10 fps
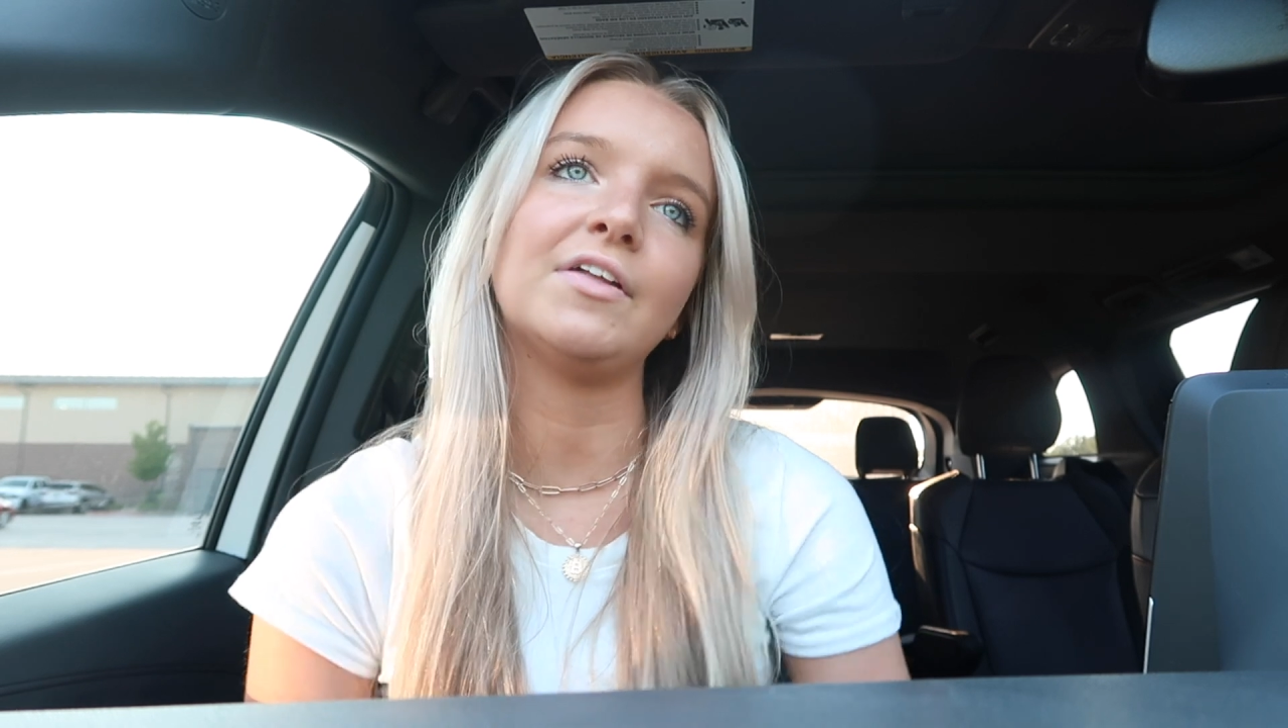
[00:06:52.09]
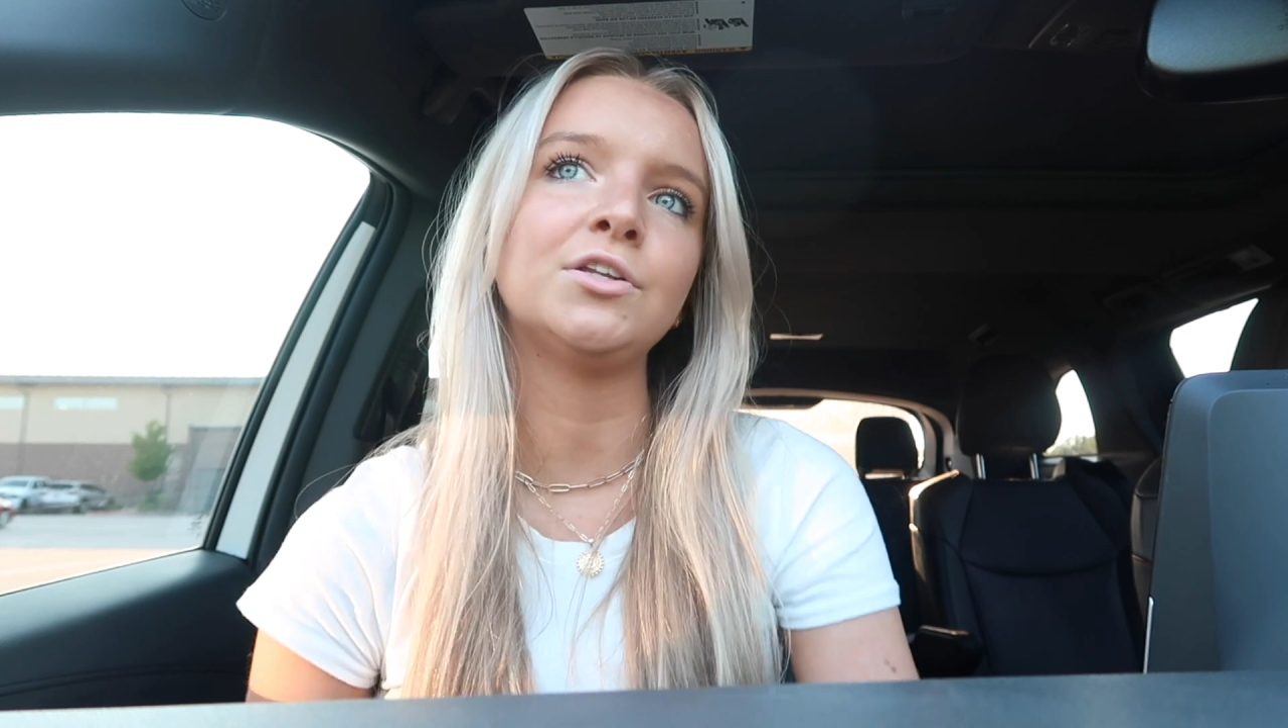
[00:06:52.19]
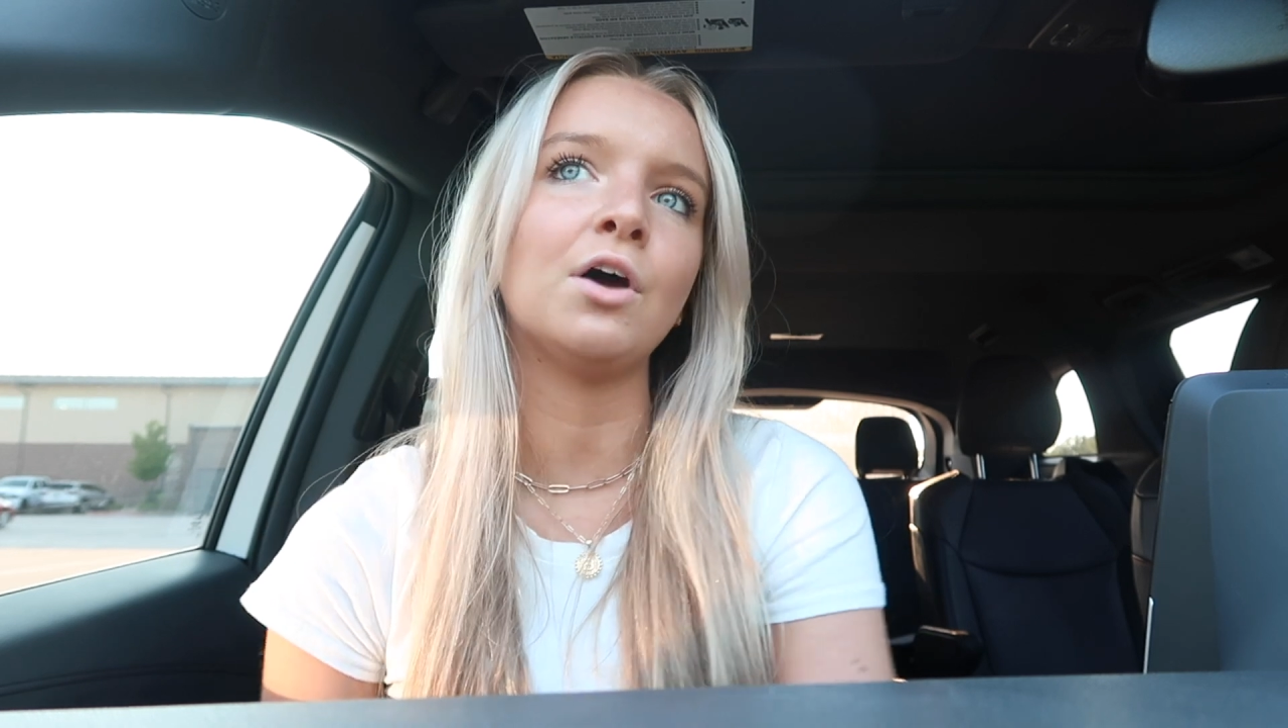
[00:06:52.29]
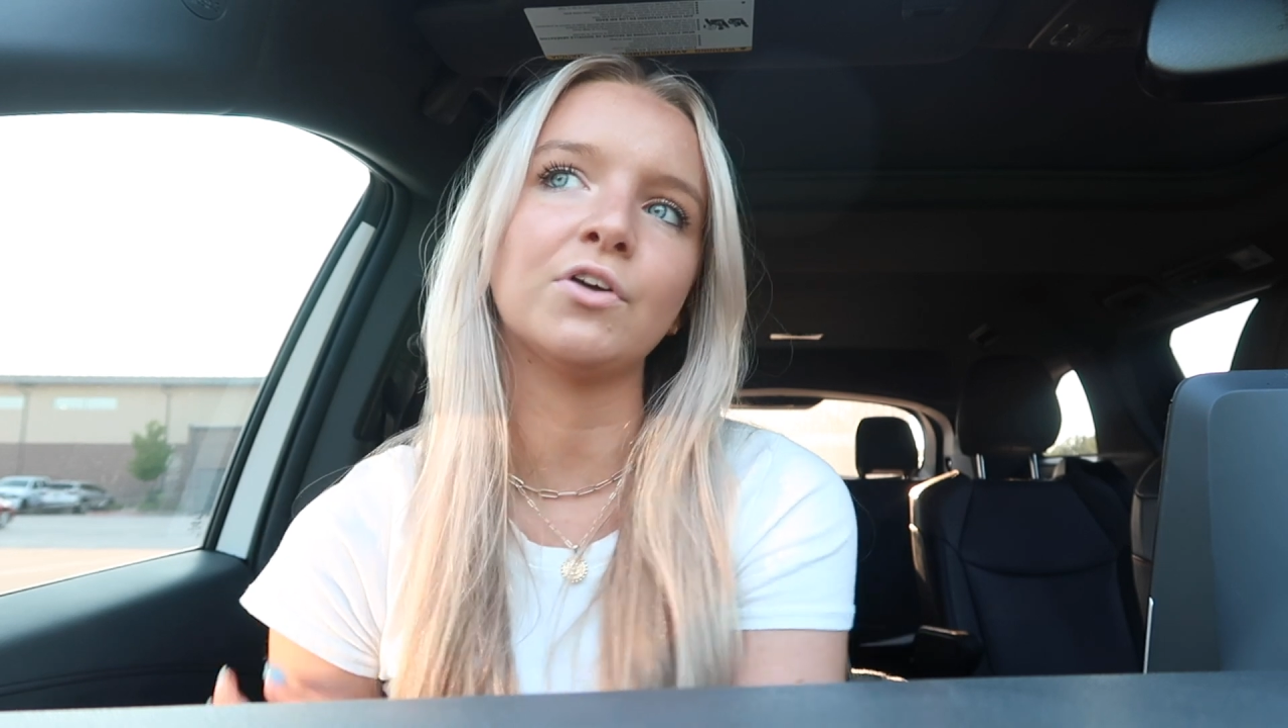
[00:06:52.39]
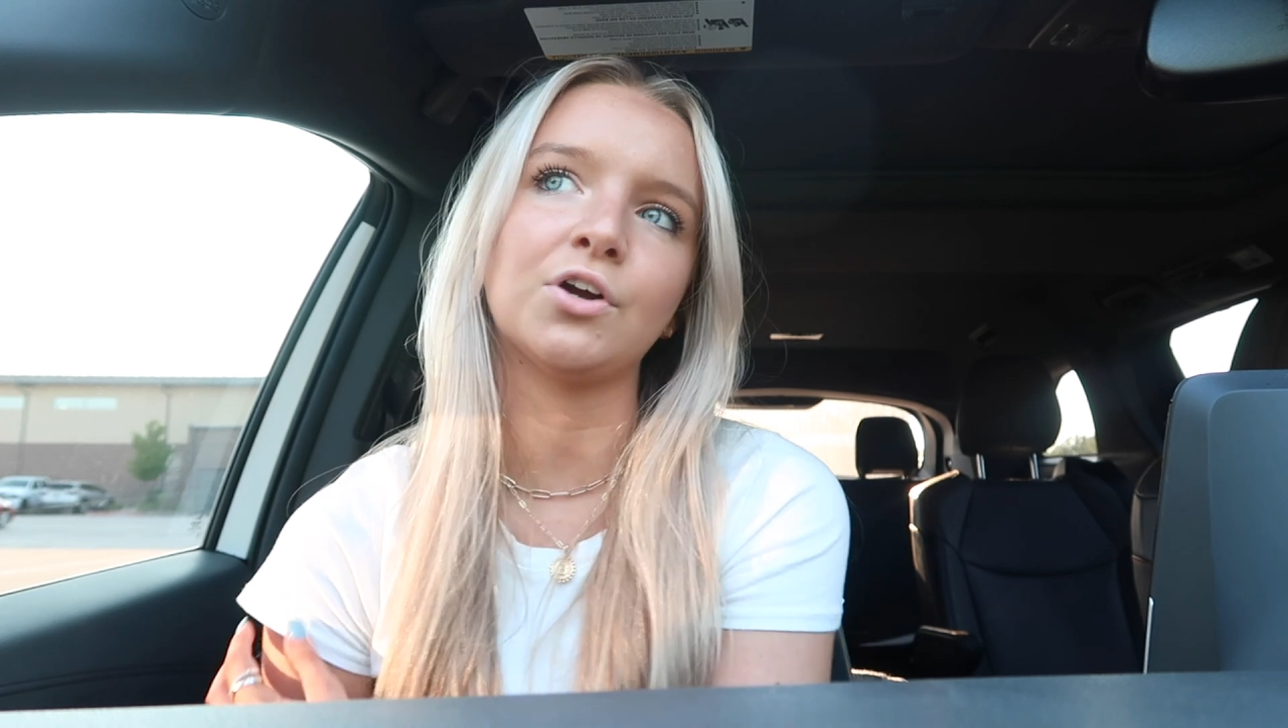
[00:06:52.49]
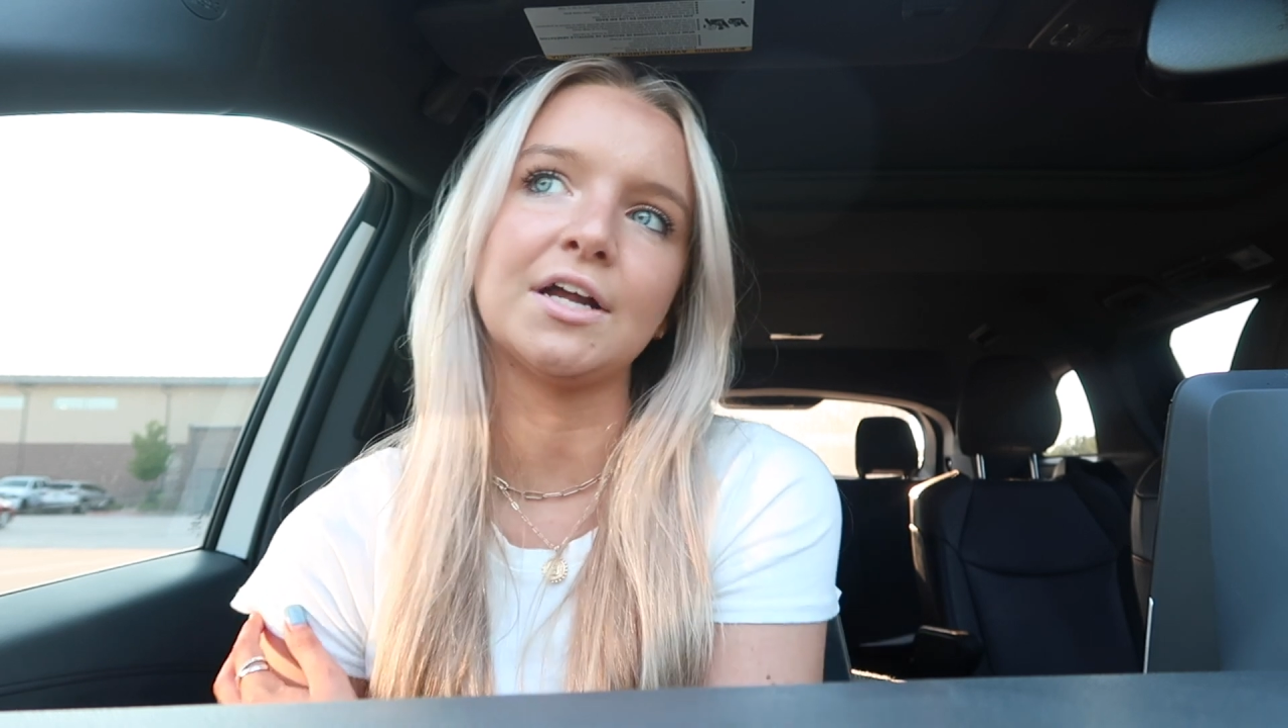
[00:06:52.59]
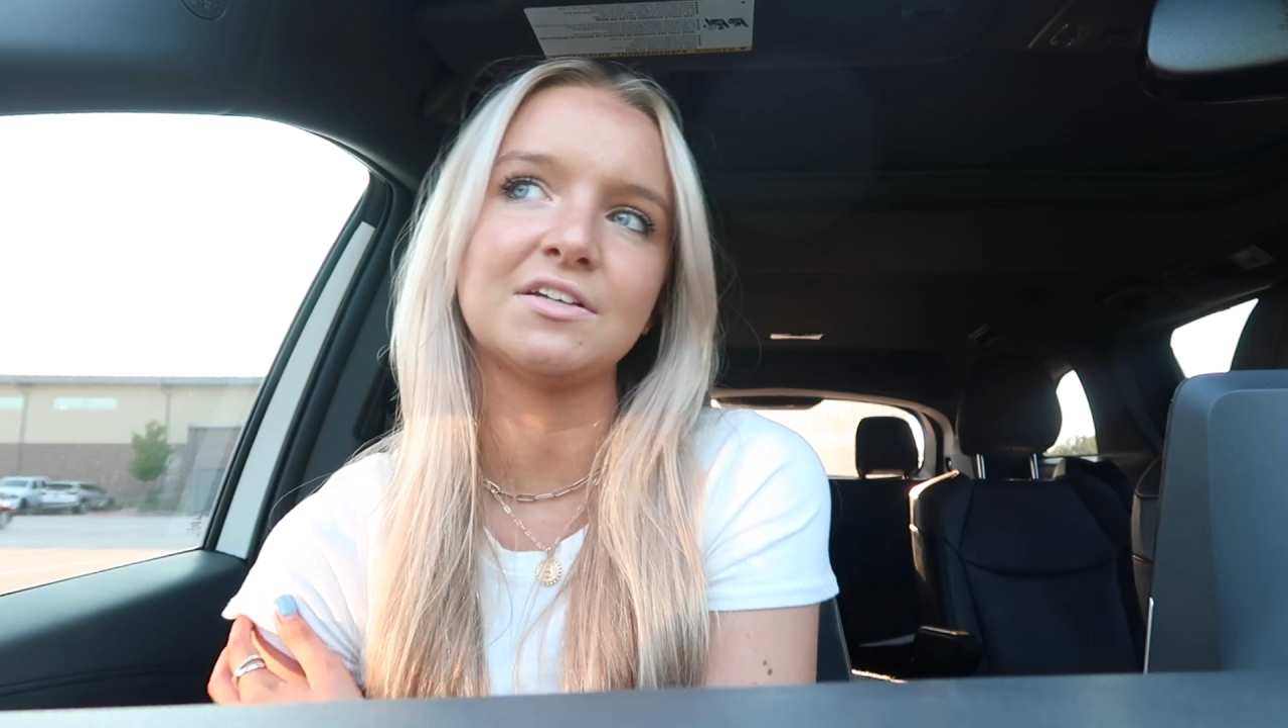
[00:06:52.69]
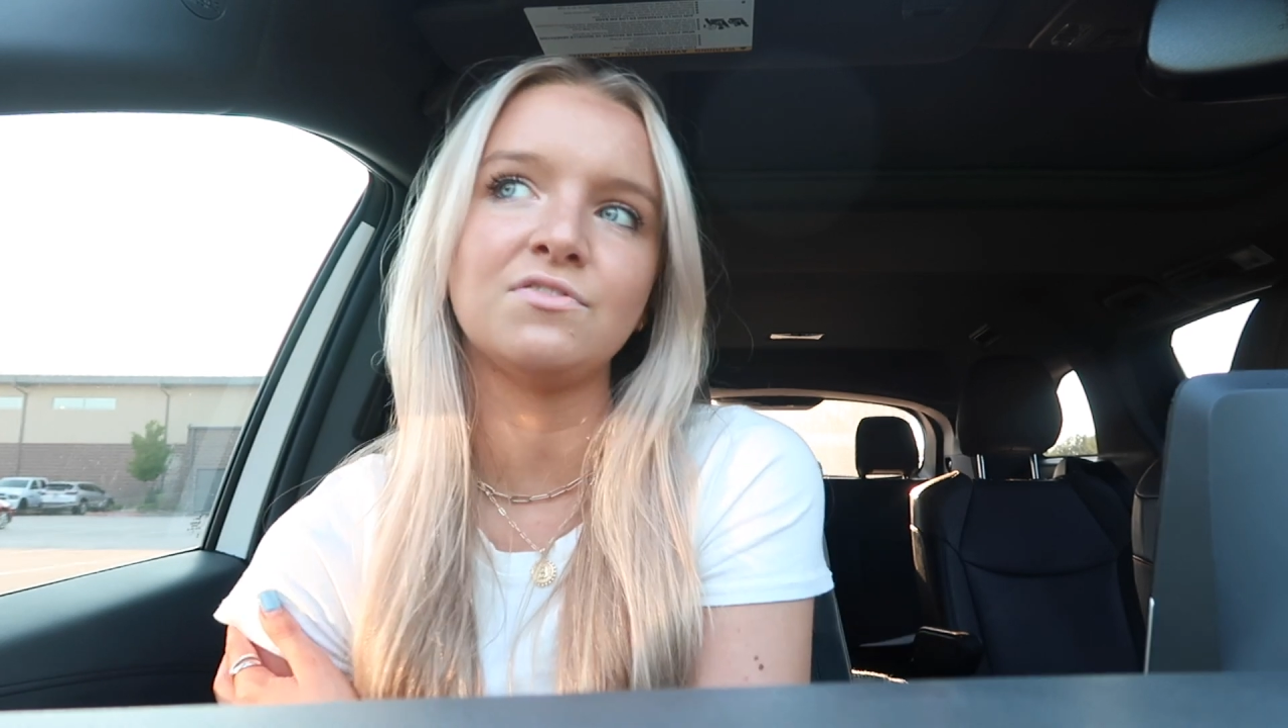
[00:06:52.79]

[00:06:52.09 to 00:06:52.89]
like no regrets